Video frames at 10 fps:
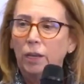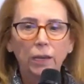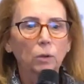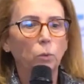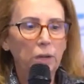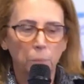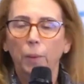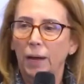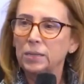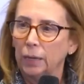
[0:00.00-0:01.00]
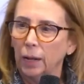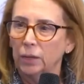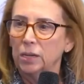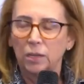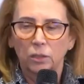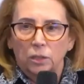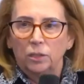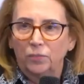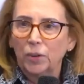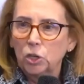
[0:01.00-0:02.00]
you can't redeposit on
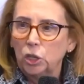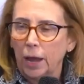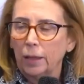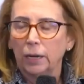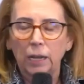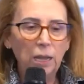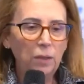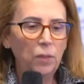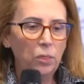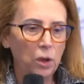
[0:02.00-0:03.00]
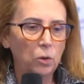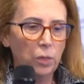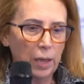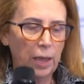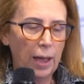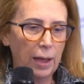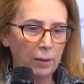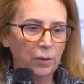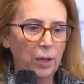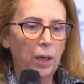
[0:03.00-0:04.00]
the functionality, even though they
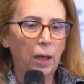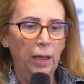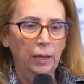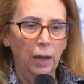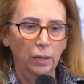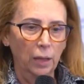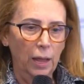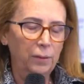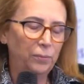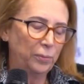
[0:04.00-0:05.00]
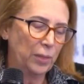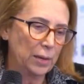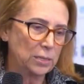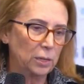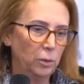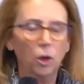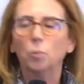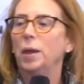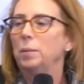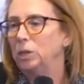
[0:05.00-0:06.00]
have a life that's
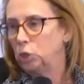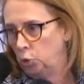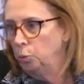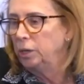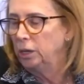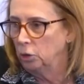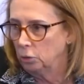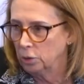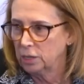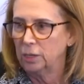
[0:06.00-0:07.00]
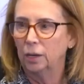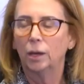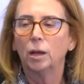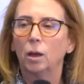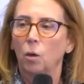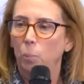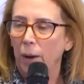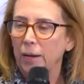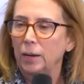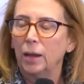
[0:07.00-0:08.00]
maybe 2 years.
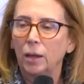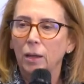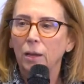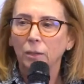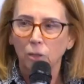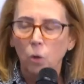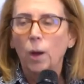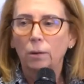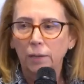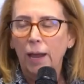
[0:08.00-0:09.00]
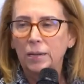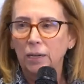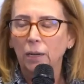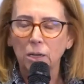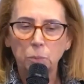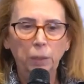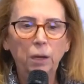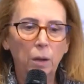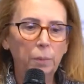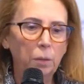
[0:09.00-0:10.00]
But low outgassing is
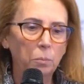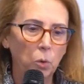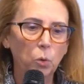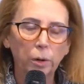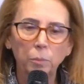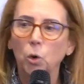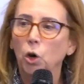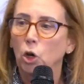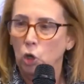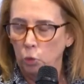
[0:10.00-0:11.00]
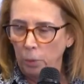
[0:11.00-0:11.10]
becoming more and more a